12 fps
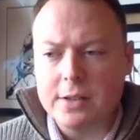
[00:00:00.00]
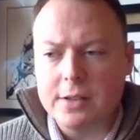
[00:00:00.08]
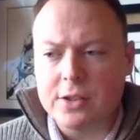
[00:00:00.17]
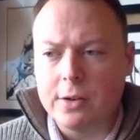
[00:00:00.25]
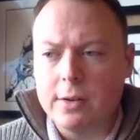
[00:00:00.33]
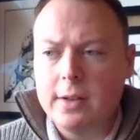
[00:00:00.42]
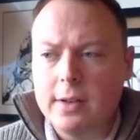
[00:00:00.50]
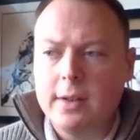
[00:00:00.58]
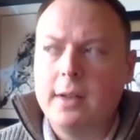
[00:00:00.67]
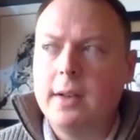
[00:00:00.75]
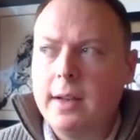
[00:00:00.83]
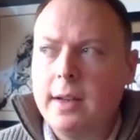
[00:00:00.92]
So
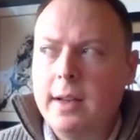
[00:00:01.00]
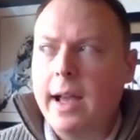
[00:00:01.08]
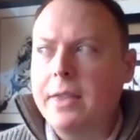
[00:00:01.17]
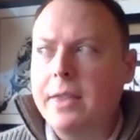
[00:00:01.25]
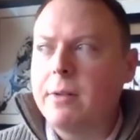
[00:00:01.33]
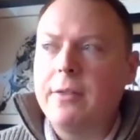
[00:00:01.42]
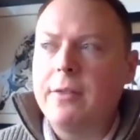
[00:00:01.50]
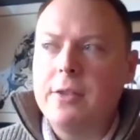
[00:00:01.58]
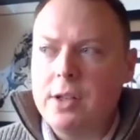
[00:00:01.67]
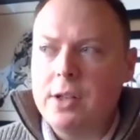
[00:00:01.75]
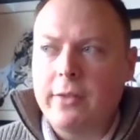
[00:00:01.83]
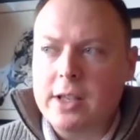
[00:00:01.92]
at the
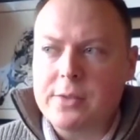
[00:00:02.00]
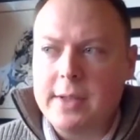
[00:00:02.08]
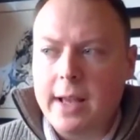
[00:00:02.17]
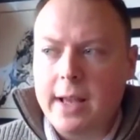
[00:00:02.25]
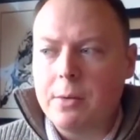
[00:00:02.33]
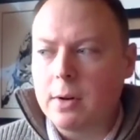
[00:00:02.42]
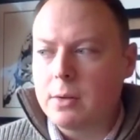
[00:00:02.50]
Refugee Investment Network,